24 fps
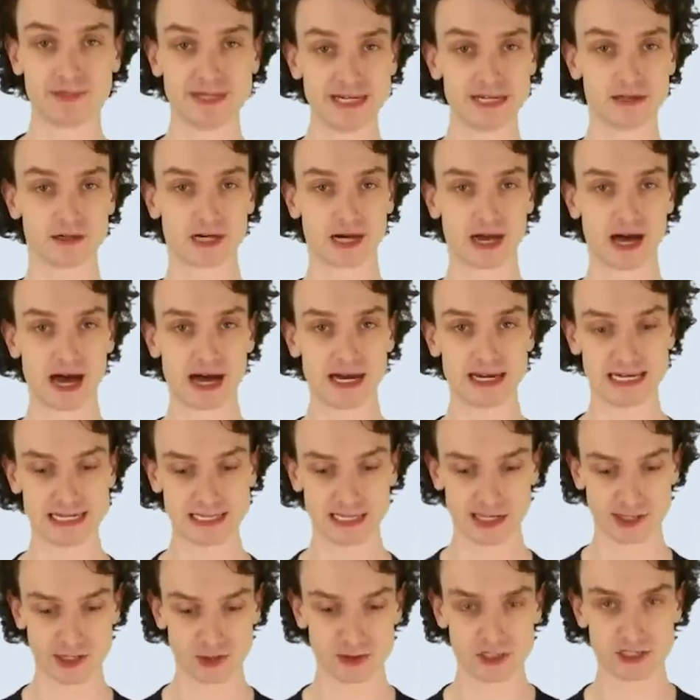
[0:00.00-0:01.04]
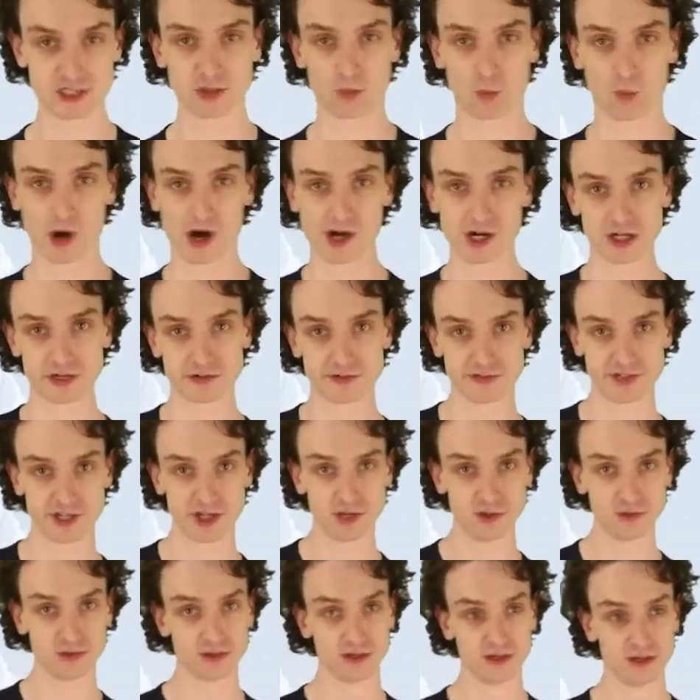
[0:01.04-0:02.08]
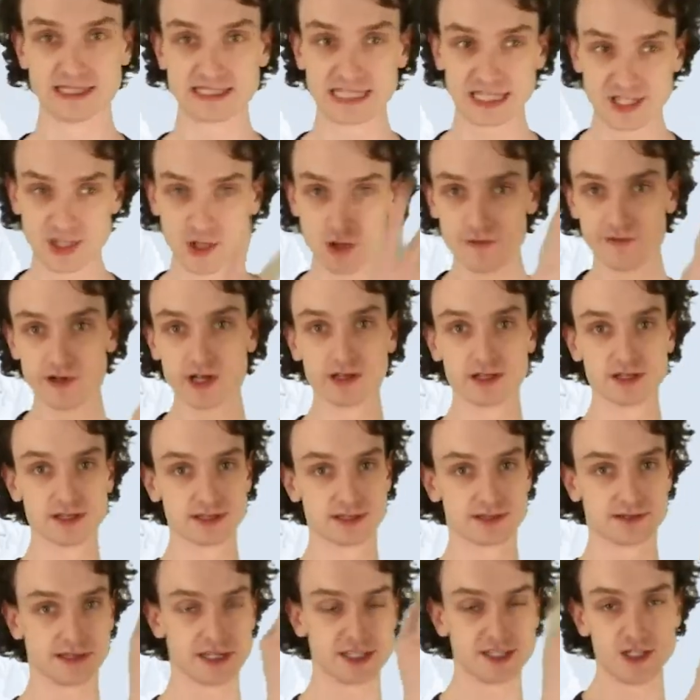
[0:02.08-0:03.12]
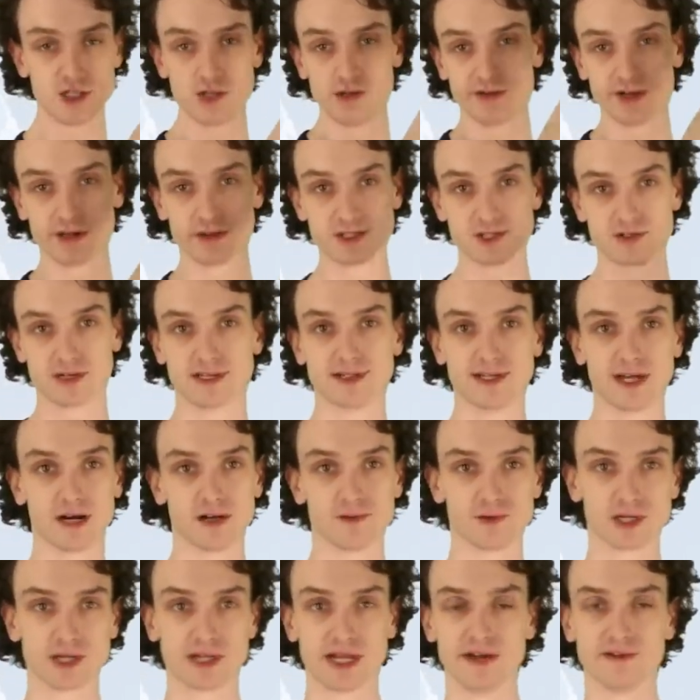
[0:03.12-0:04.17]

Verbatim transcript: pier guy, he like uses the water to float. That's like two villains. It's two villains right there in real